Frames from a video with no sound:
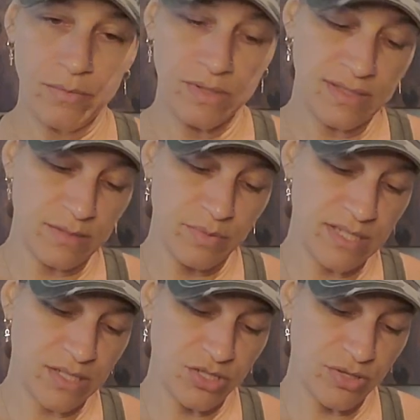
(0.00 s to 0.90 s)
What's the
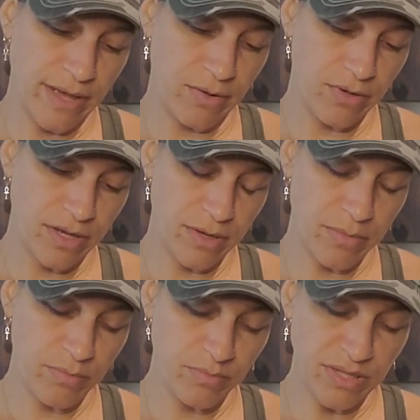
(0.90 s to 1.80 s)
potential
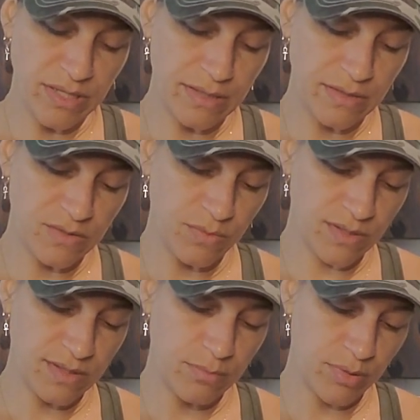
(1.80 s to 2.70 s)
outcome, please?
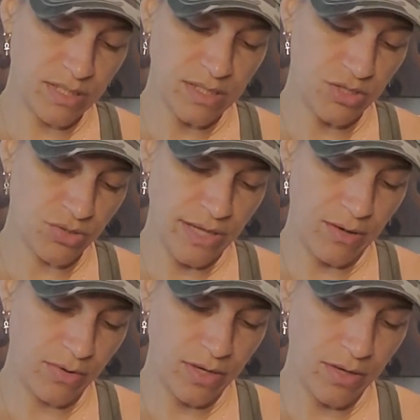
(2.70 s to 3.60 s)
What's the potential
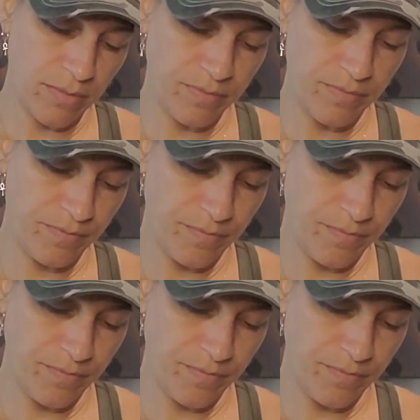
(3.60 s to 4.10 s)
outcome?